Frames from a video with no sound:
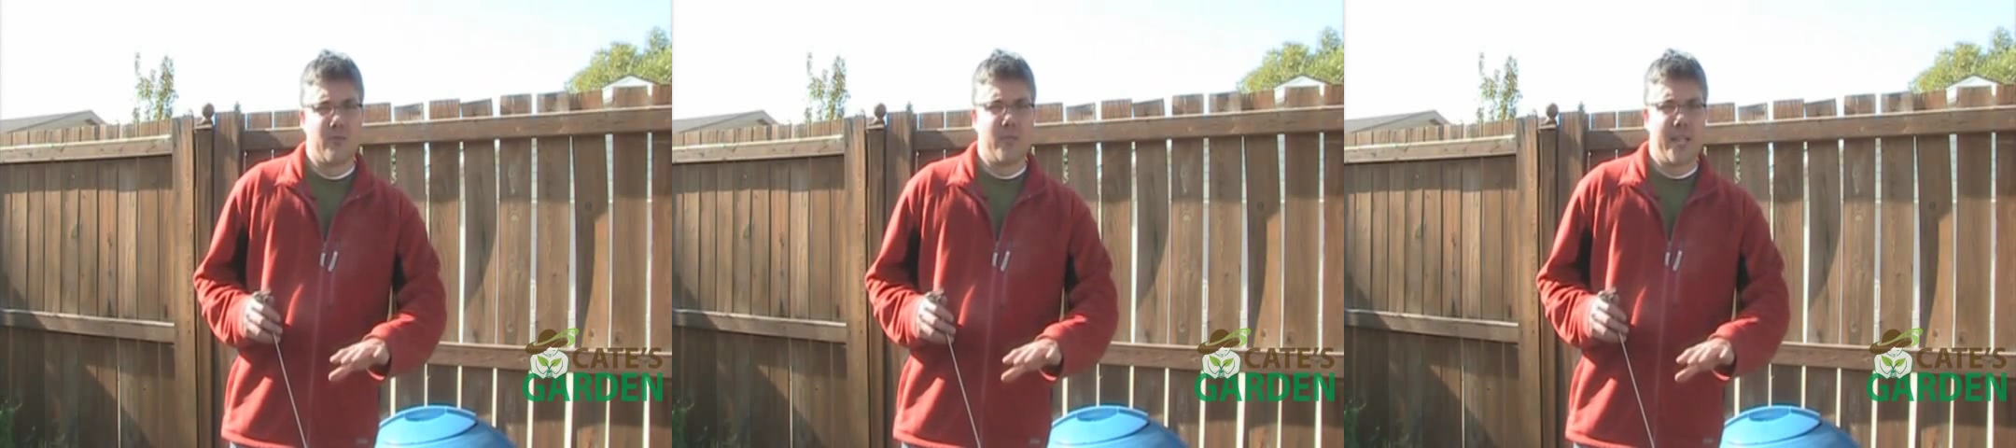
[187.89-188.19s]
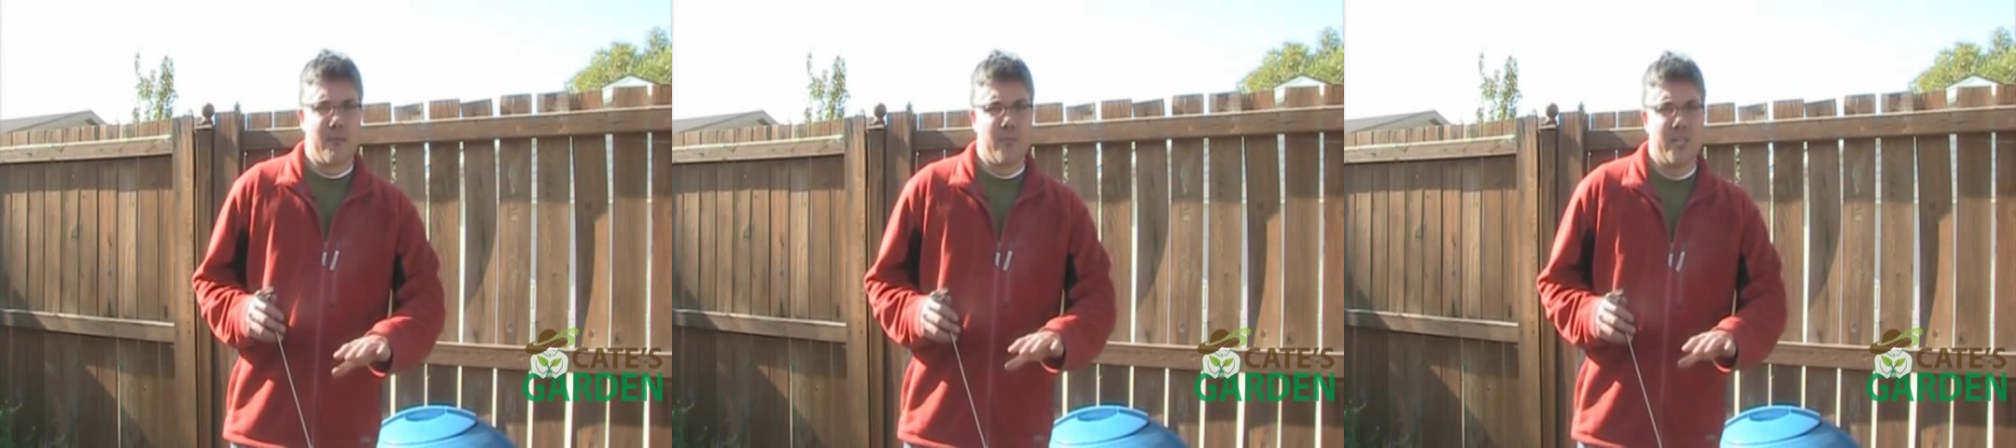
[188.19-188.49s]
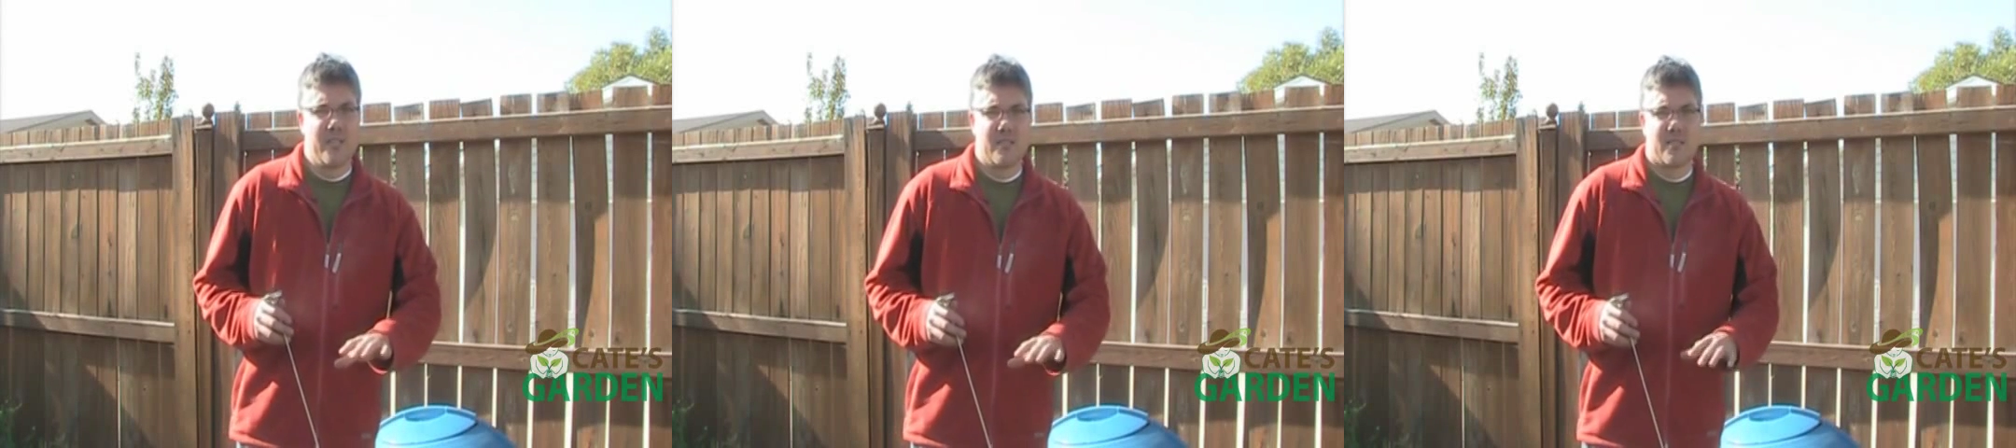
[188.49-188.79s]
and what that
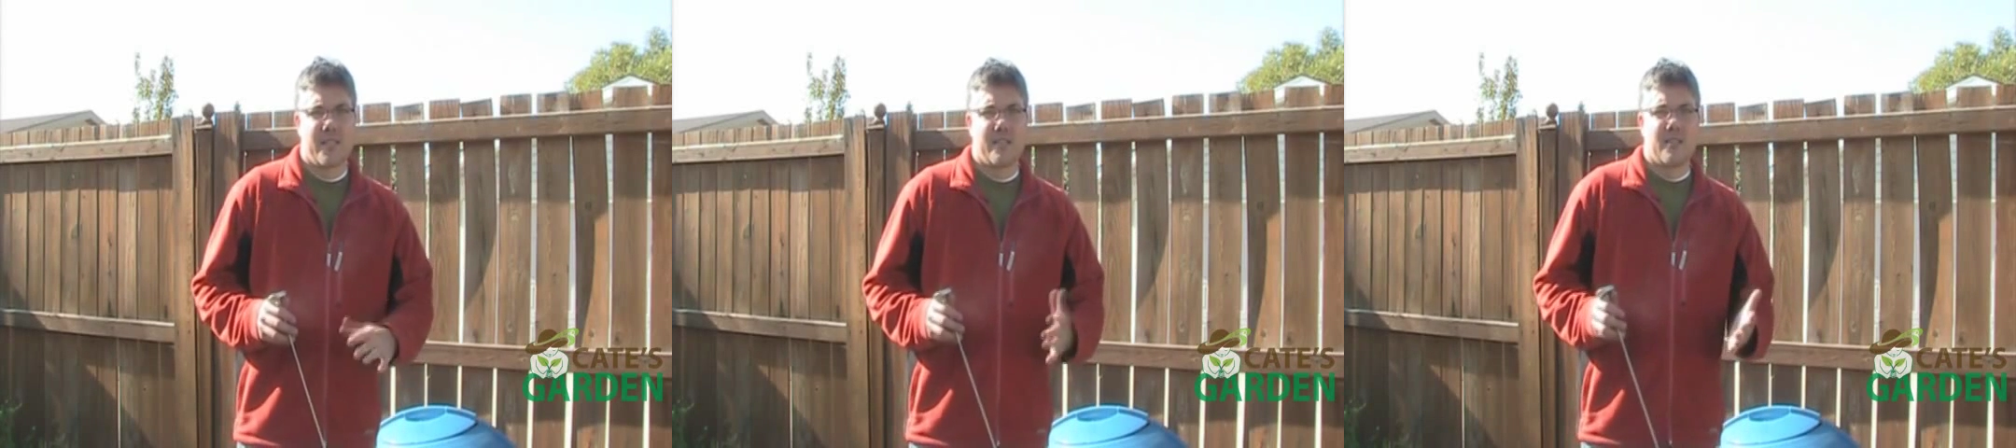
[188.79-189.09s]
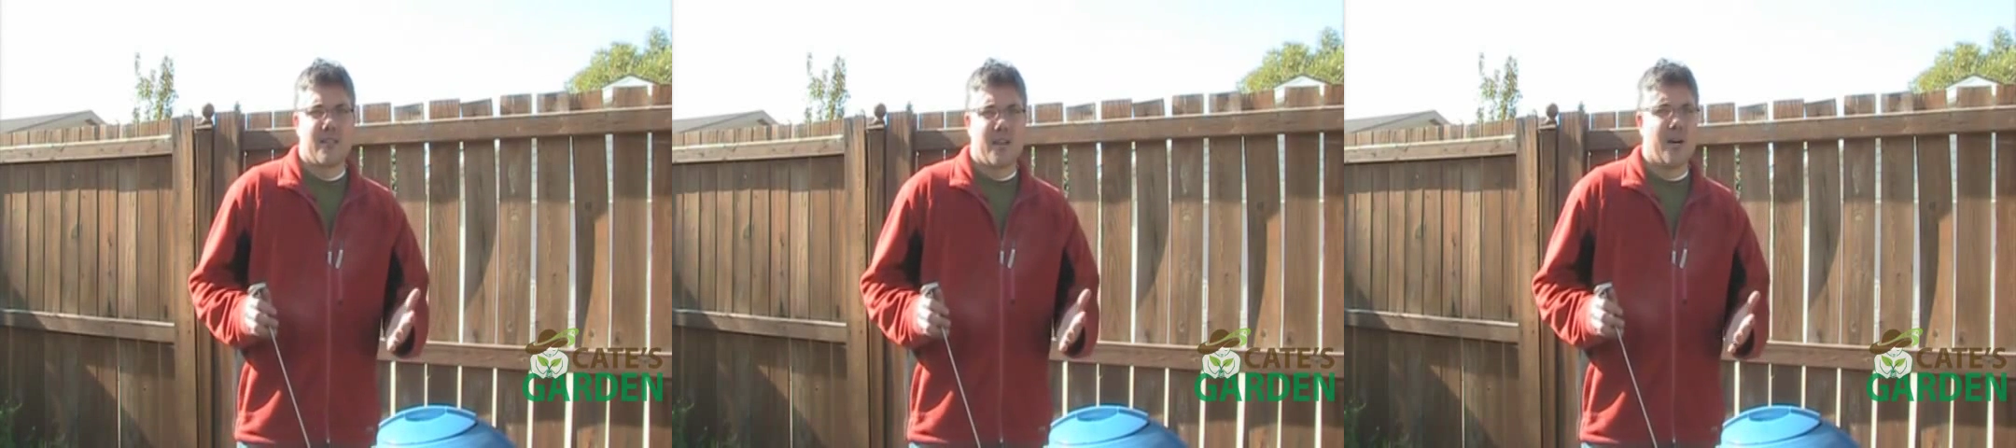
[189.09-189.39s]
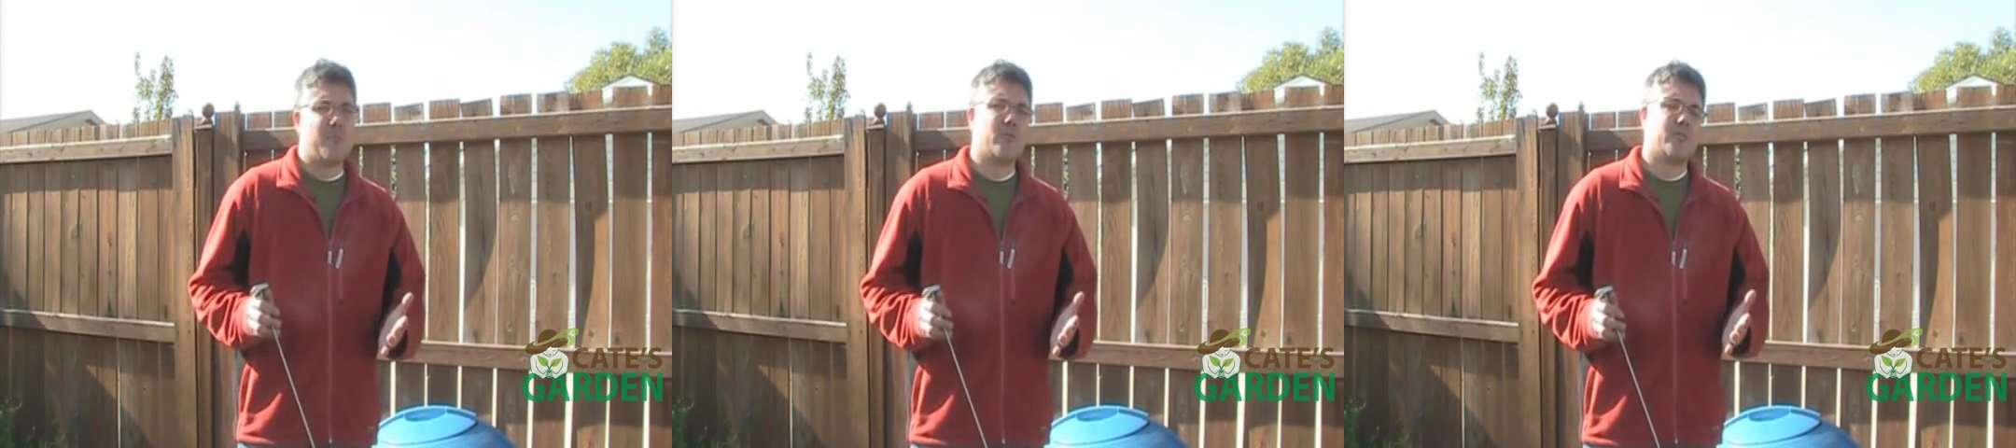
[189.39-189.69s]
means is that the
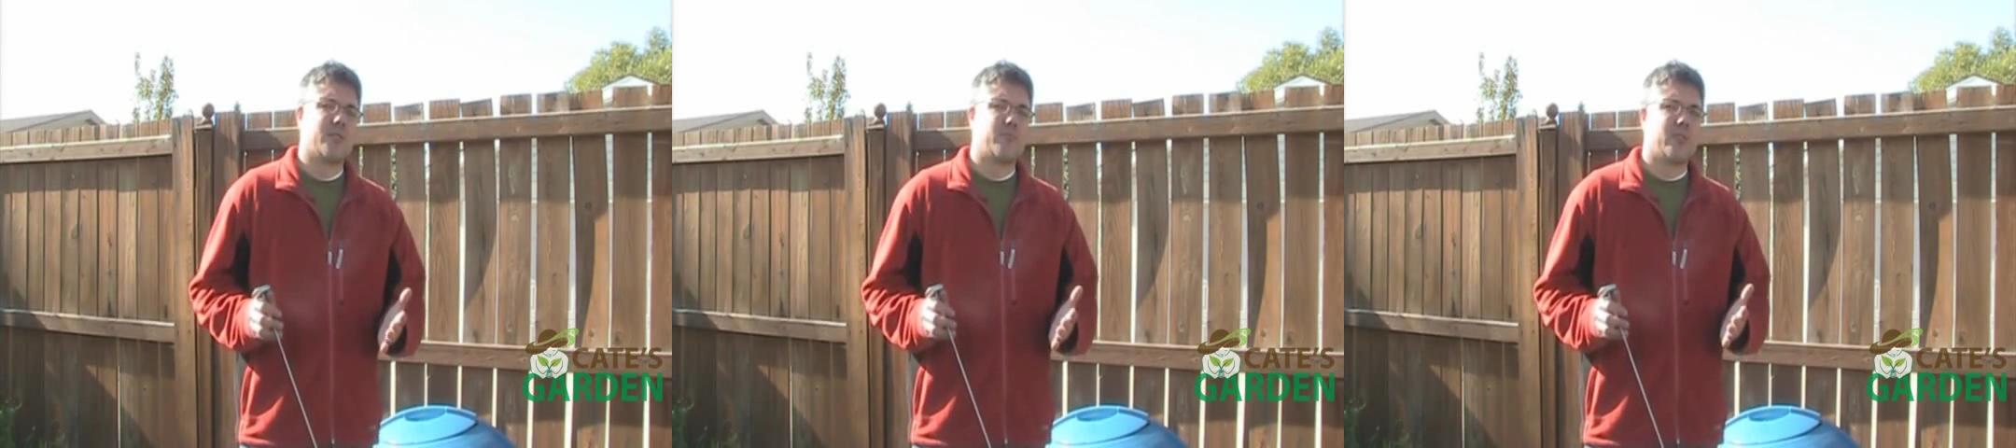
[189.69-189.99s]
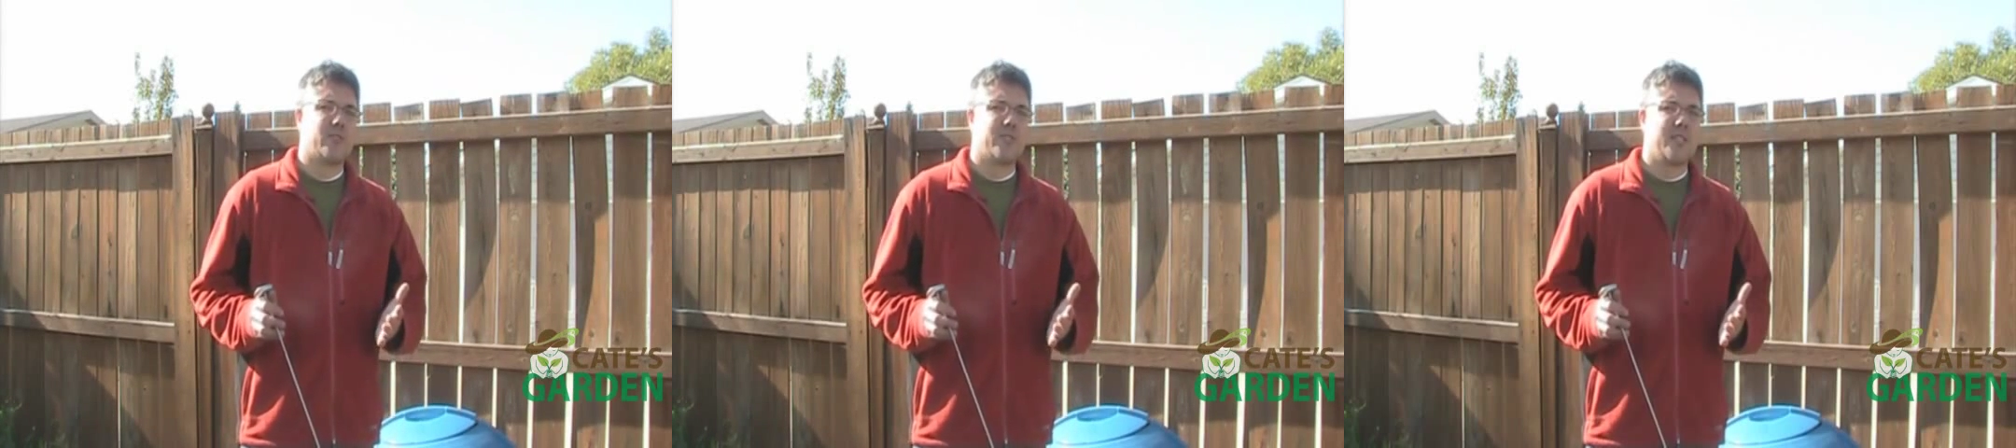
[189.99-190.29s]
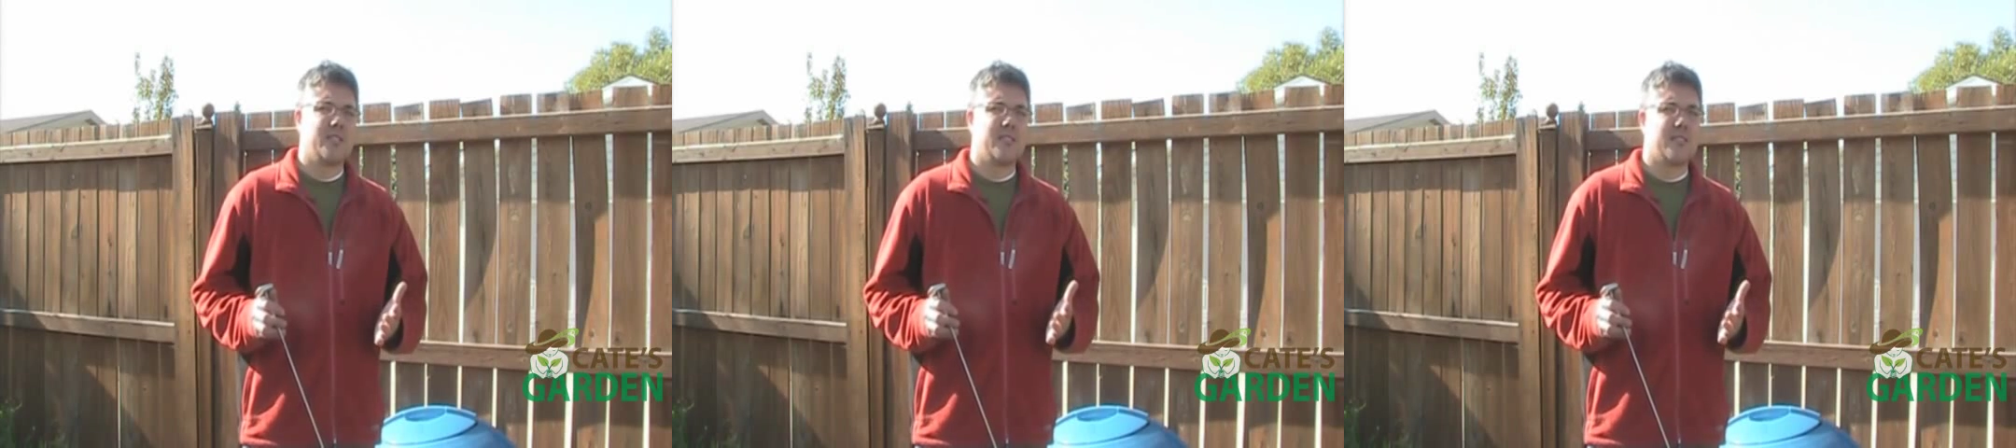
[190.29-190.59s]
composting
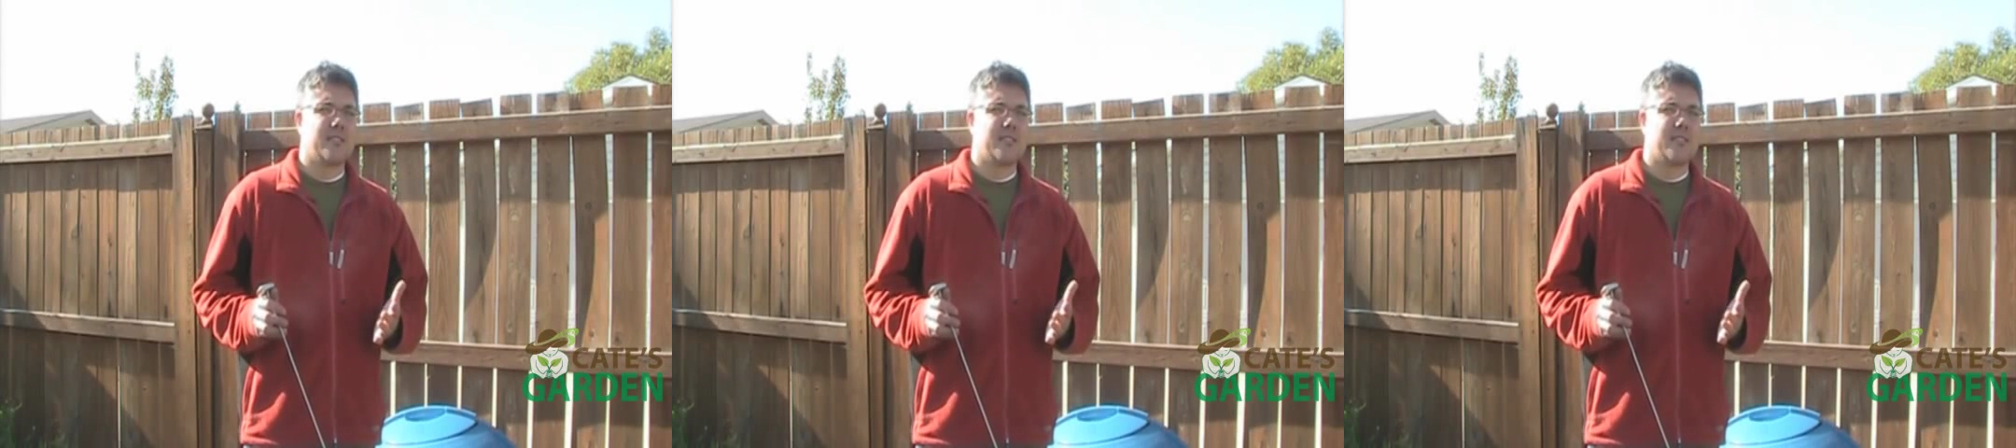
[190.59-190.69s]
process